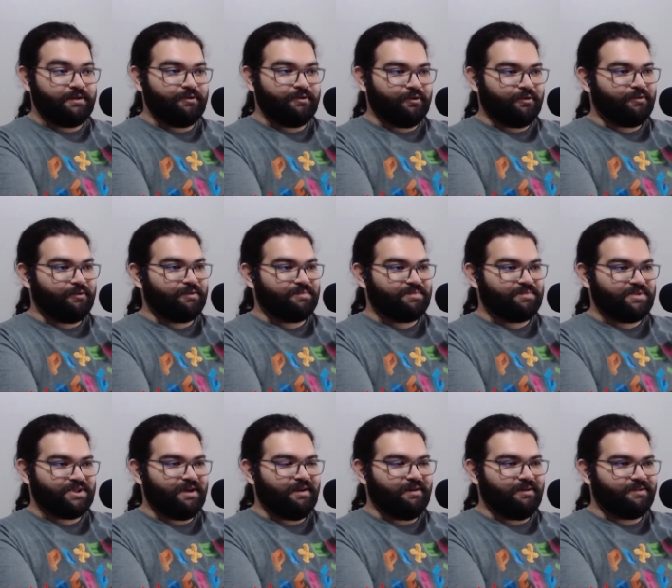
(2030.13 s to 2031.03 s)
grown up
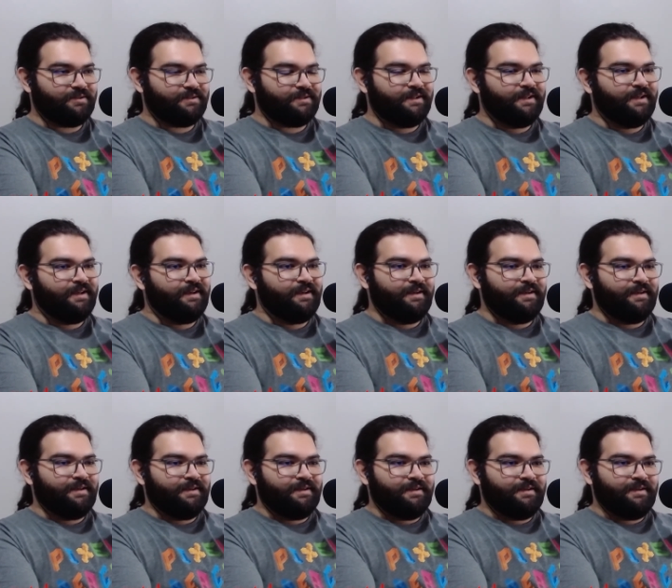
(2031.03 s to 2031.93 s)
Charlotte
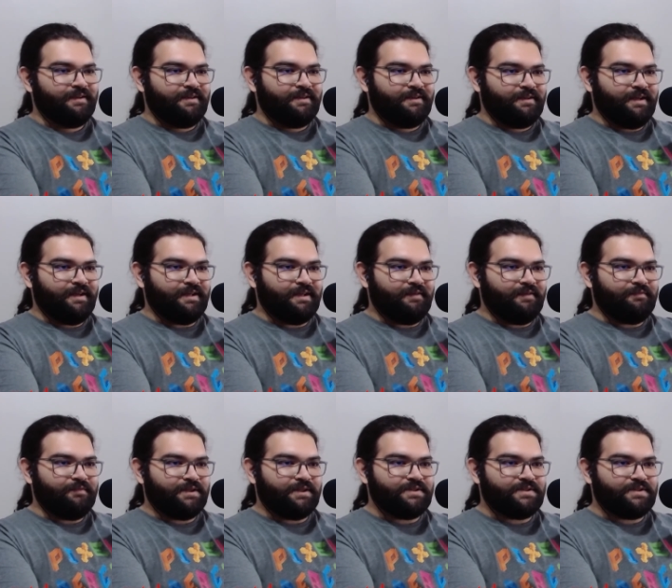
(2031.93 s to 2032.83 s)
again
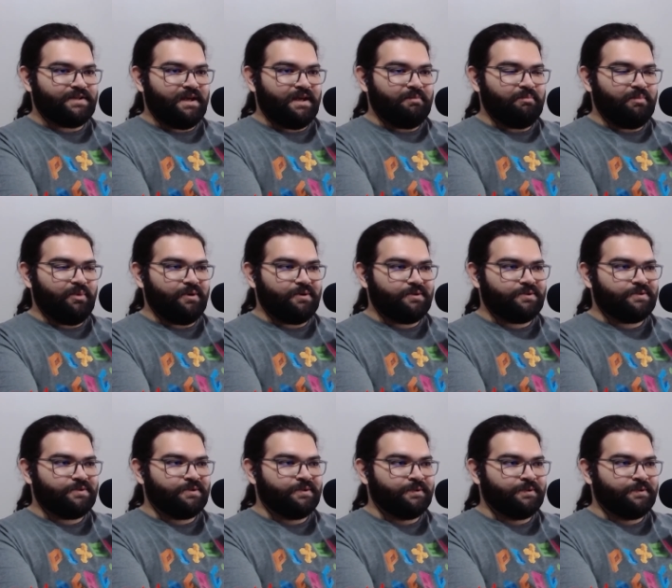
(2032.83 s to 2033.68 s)
with the same birds.